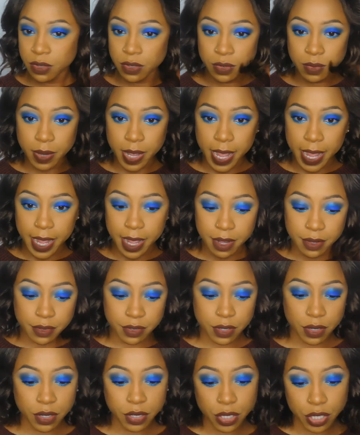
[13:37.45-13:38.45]
to add
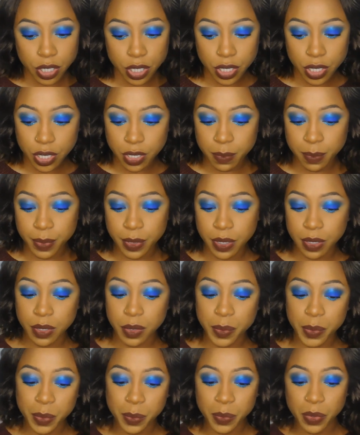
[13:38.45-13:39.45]
to the look. Put a
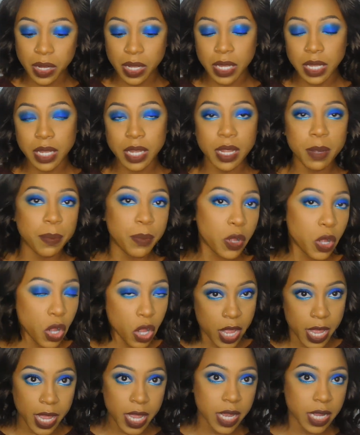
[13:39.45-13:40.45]
little bit more lip
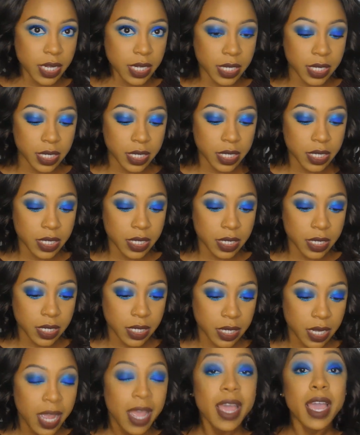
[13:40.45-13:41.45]
on,
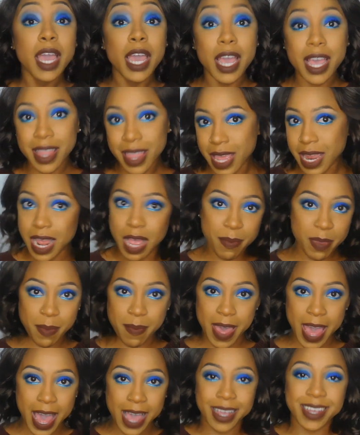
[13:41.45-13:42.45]
and then I'll be
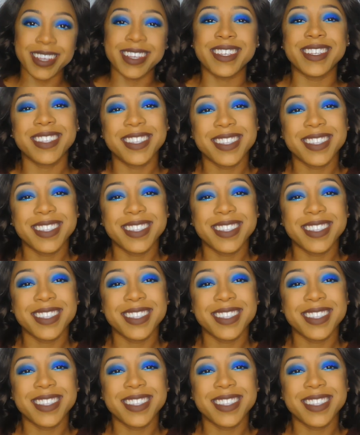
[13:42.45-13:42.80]
back.